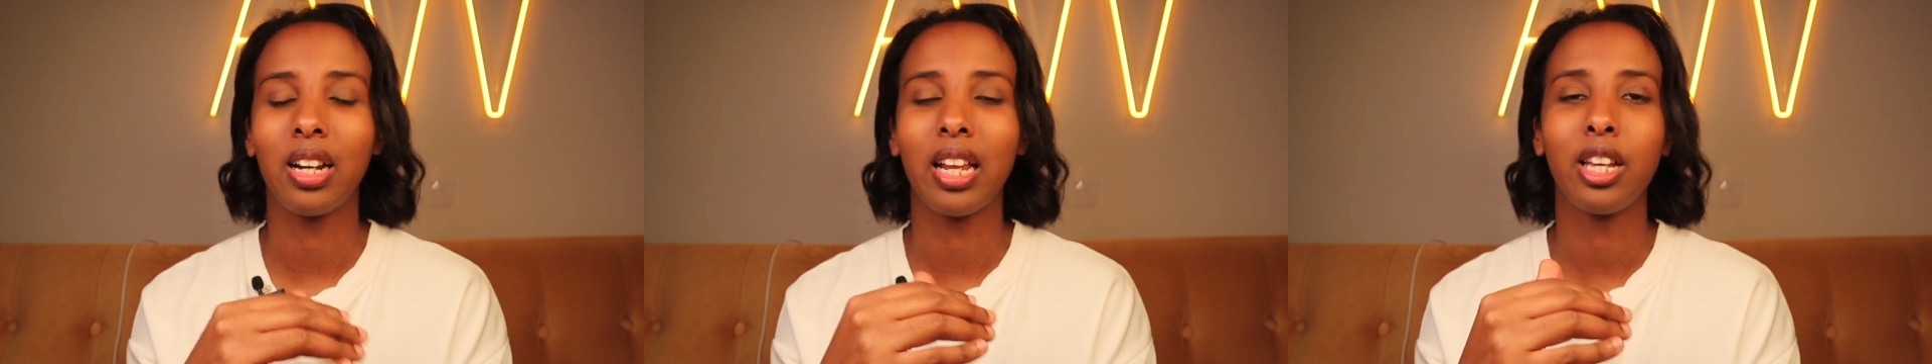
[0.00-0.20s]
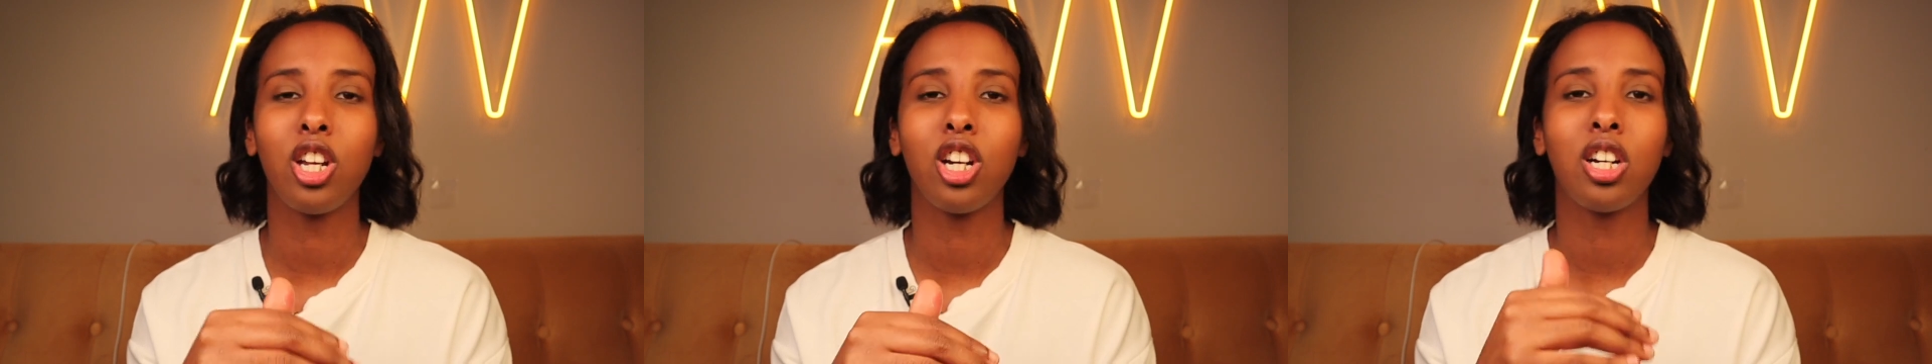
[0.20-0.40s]

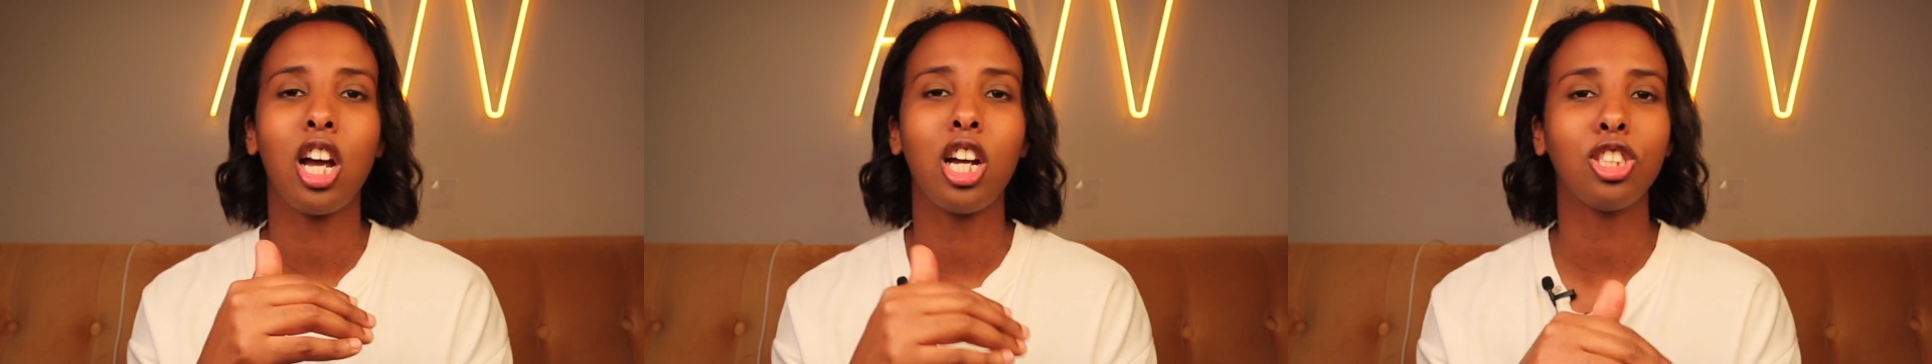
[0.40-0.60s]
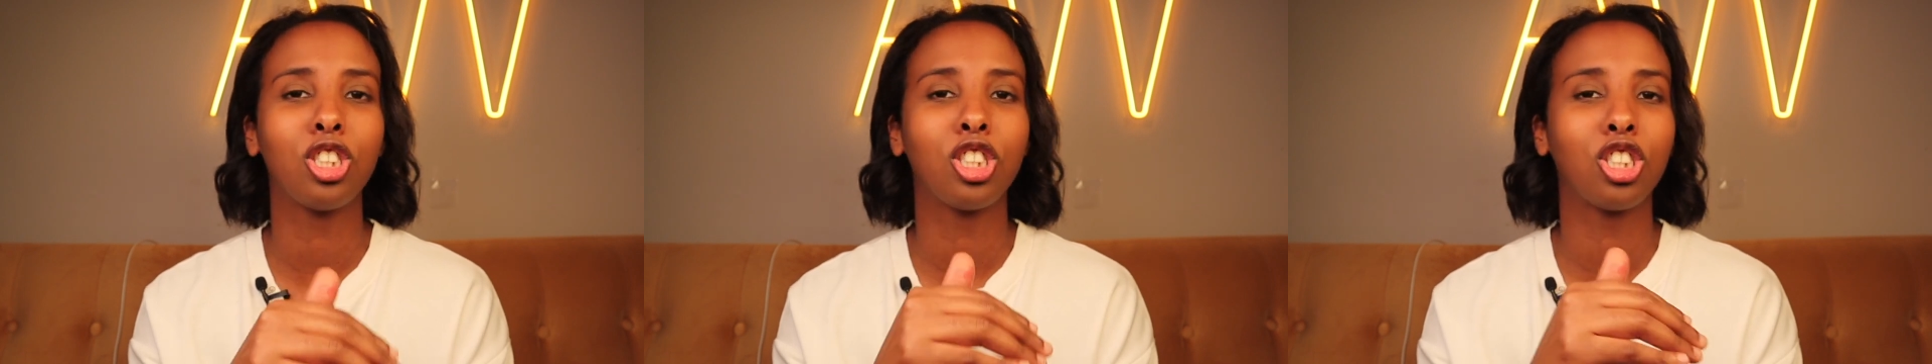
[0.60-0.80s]
Like you're
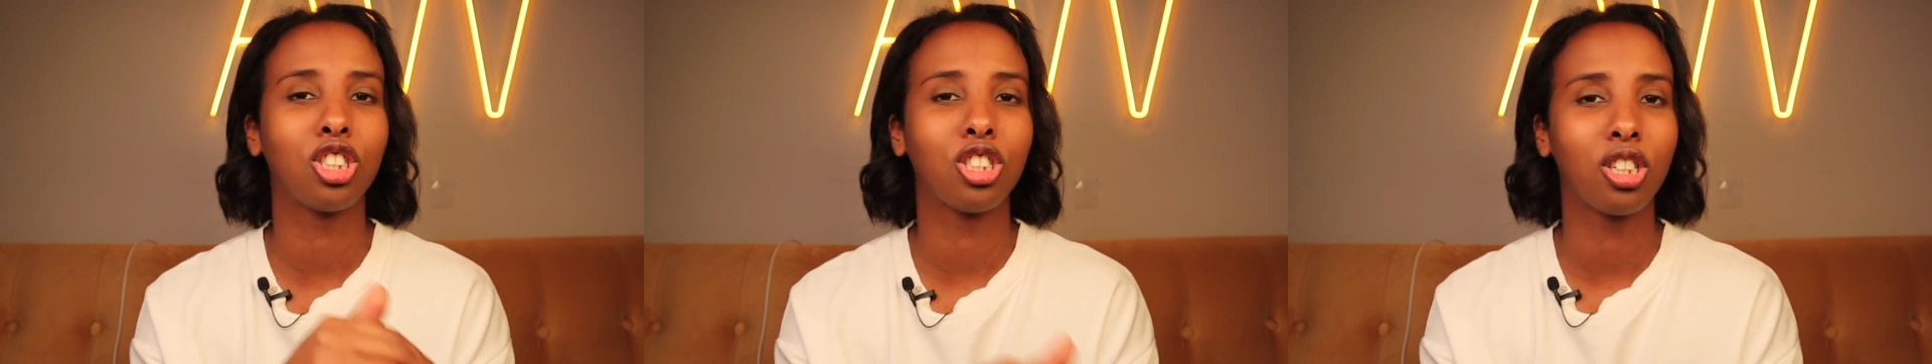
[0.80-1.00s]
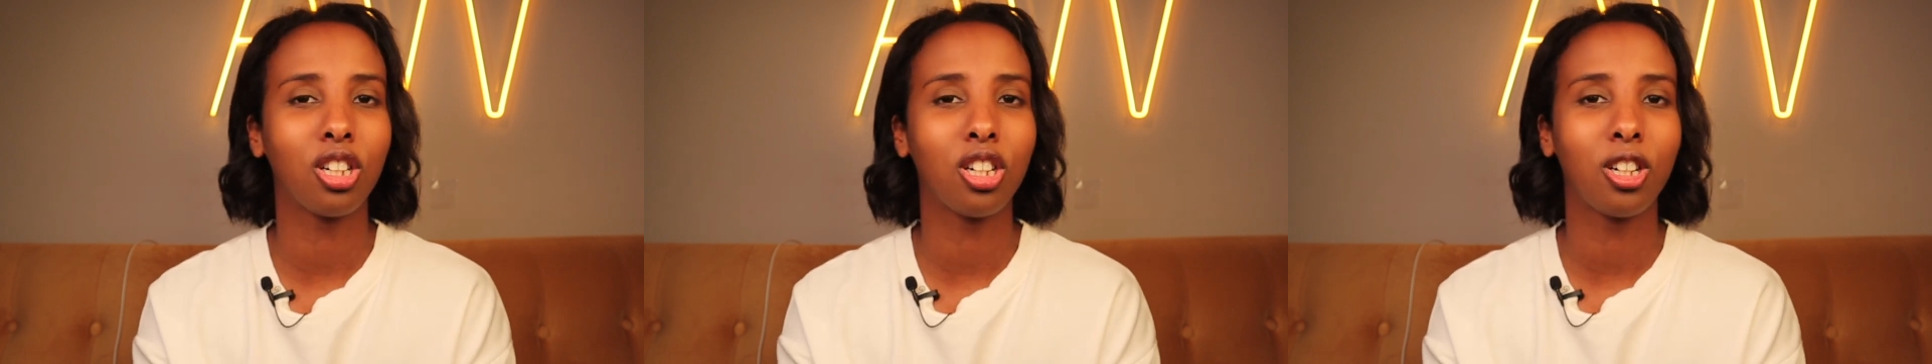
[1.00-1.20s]
not
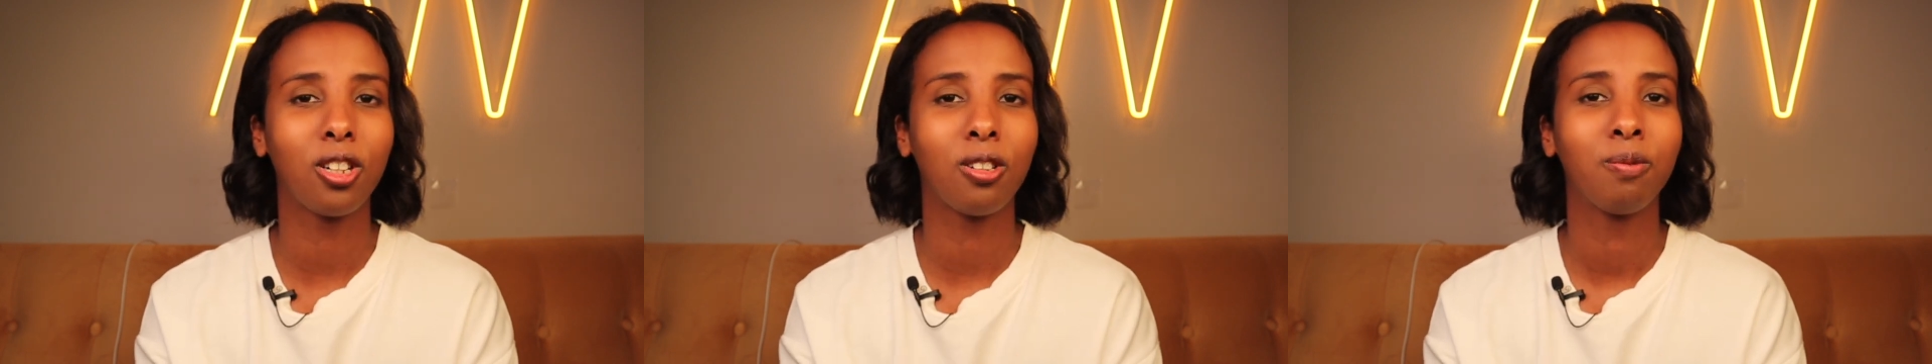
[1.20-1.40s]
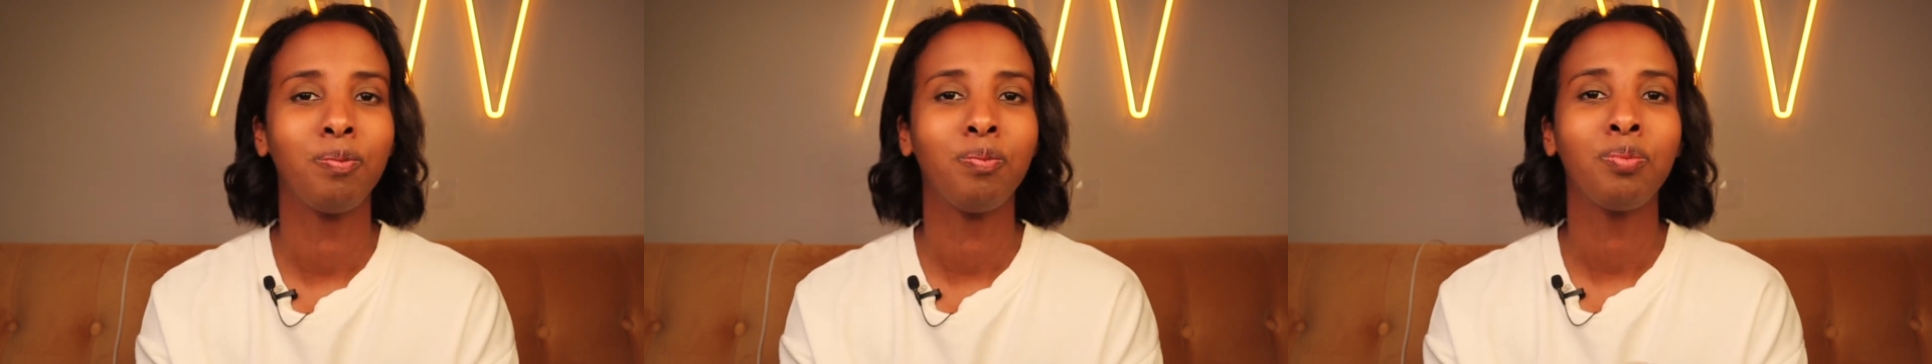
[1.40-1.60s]

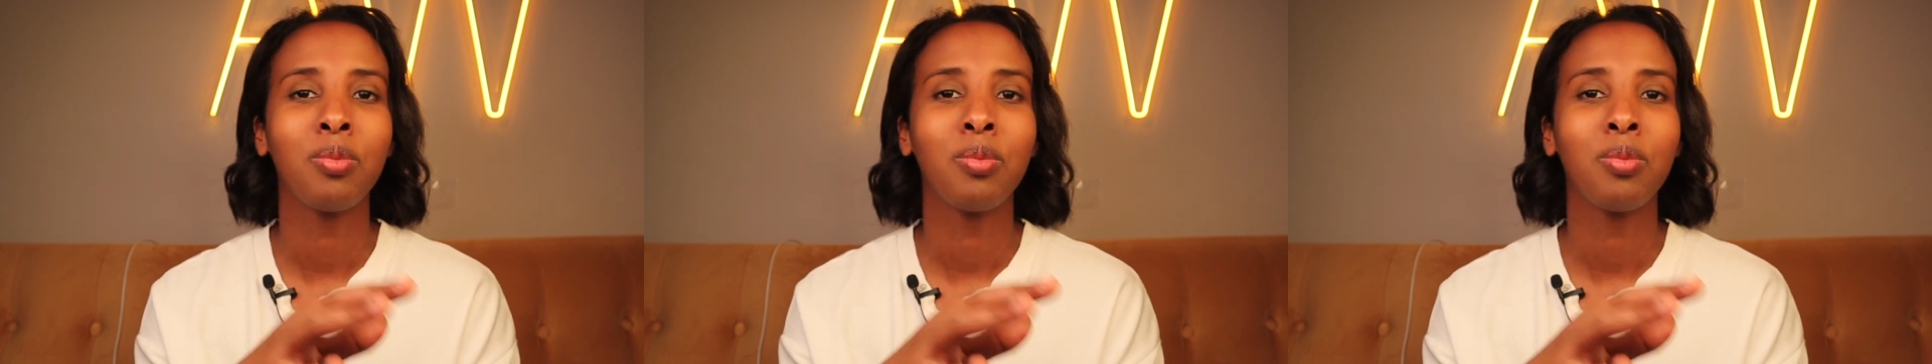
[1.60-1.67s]
sure